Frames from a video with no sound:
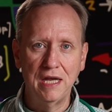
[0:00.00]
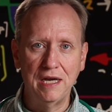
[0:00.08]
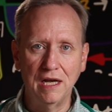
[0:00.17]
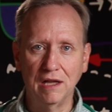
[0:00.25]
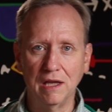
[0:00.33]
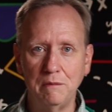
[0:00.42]

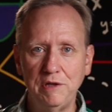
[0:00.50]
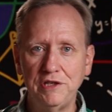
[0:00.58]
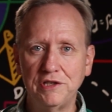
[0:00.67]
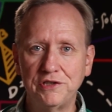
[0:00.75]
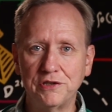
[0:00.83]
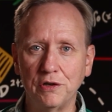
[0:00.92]
Now, let me
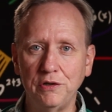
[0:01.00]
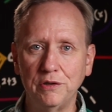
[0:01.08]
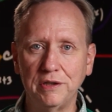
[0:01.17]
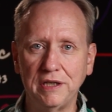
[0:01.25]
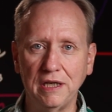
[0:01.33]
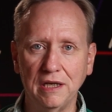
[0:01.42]
just show you
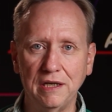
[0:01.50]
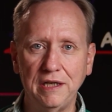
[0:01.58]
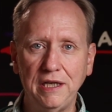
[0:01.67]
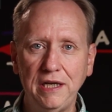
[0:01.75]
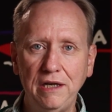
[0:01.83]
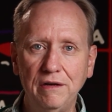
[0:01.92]
again.
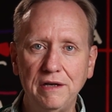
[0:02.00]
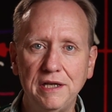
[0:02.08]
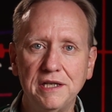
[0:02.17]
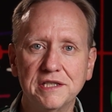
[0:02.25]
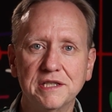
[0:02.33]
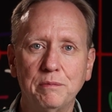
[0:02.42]
Here
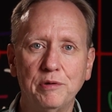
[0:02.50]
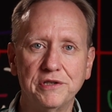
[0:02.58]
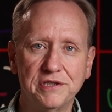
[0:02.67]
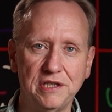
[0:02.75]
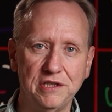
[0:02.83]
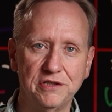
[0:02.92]
is the
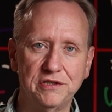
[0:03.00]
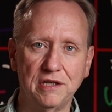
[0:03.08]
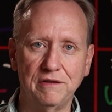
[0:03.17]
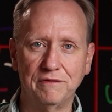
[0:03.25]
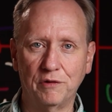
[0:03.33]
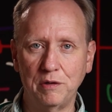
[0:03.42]
percent
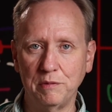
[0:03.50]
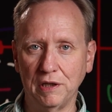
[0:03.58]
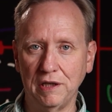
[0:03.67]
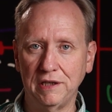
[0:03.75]
shunt formula.